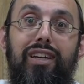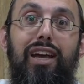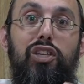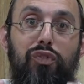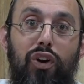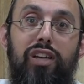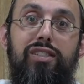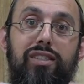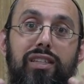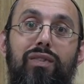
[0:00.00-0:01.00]
is for us
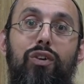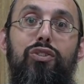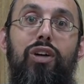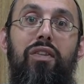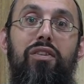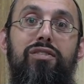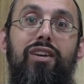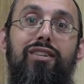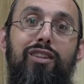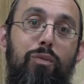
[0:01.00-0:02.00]
to give unto others,
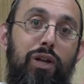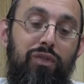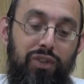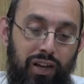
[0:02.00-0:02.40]
to benefit